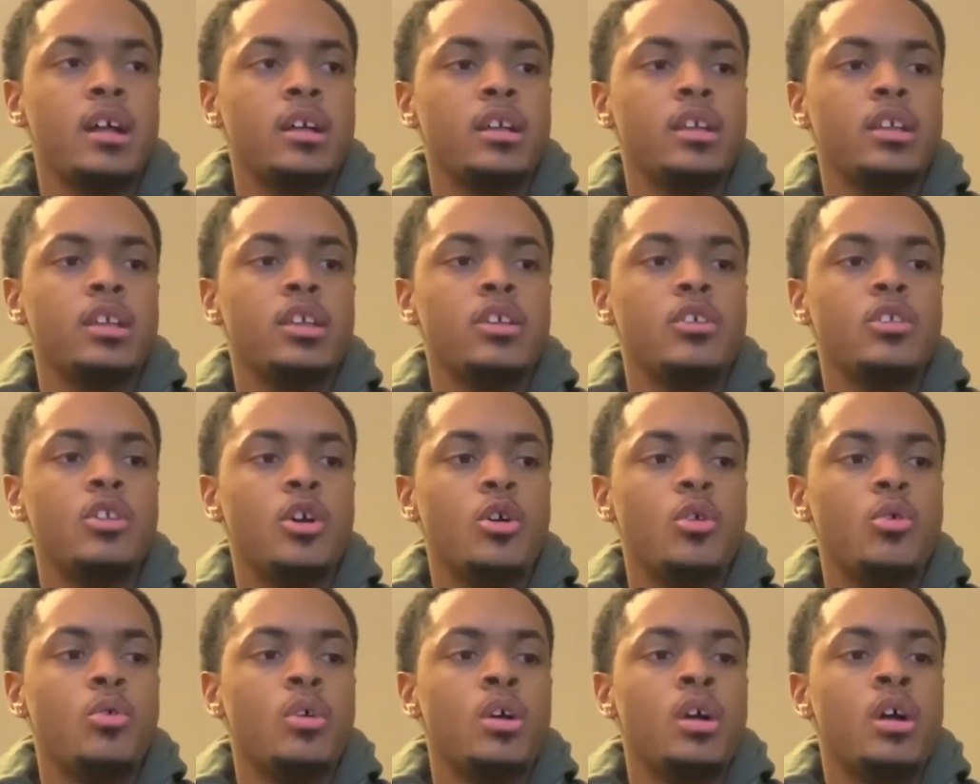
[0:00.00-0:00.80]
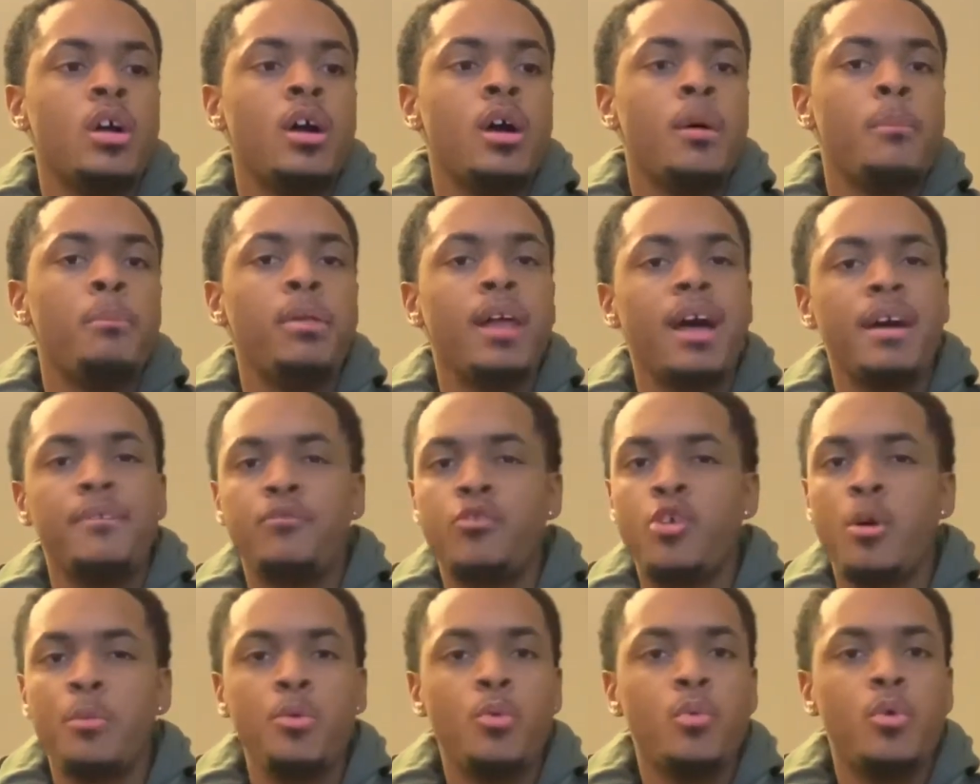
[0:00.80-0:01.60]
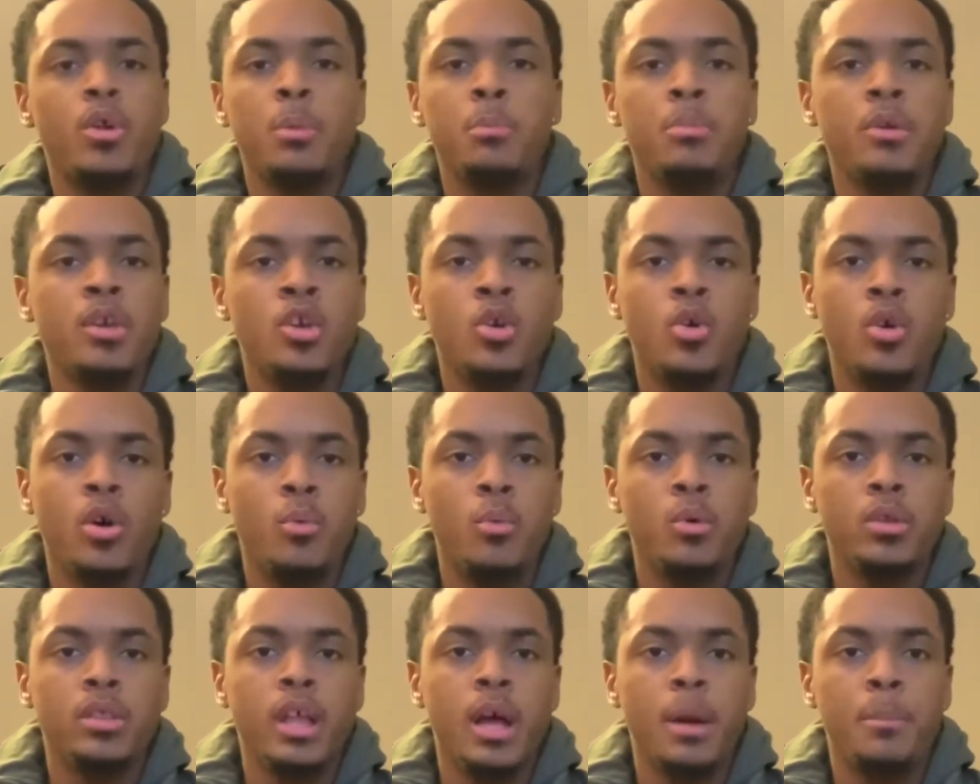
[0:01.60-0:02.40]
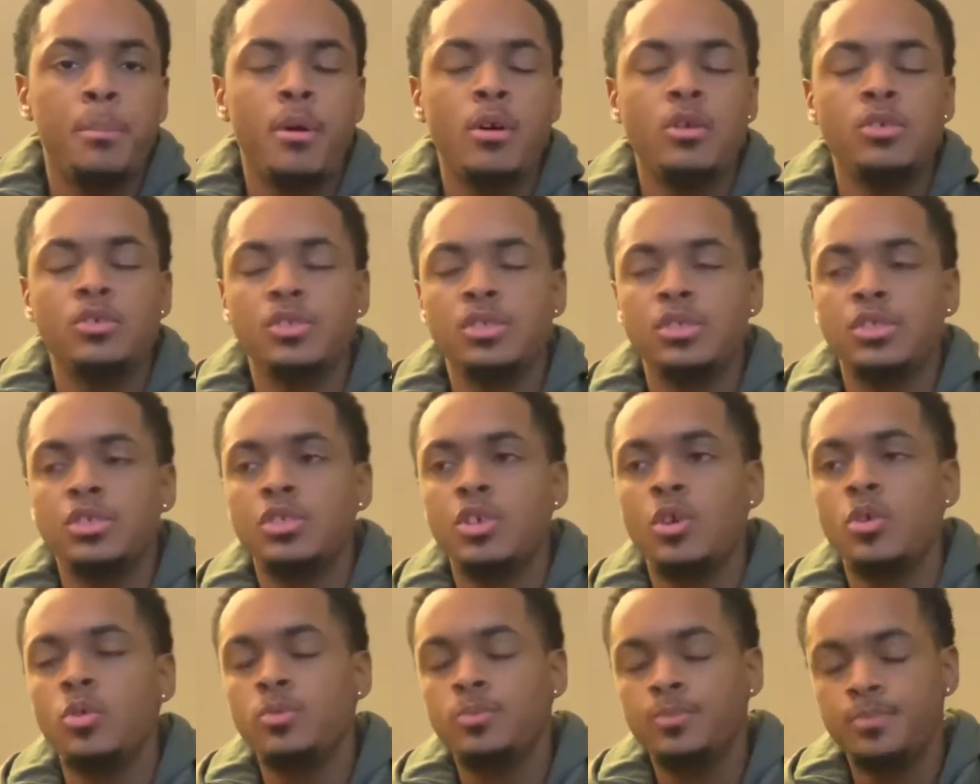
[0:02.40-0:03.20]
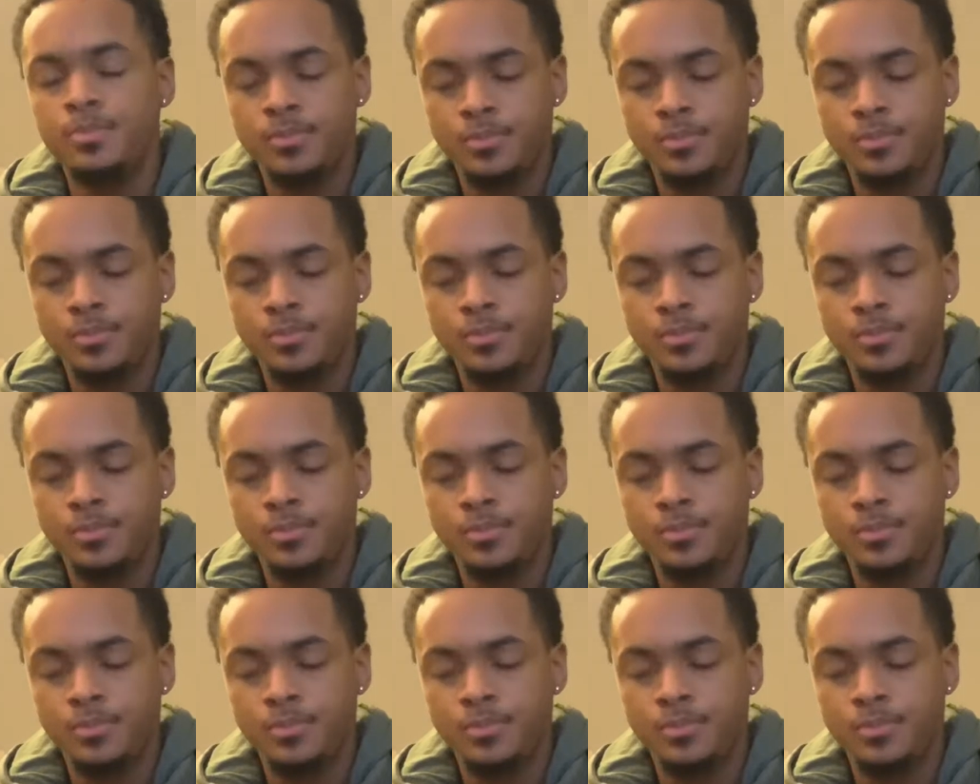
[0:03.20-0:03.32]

you know, platform you want to be on with that person. So,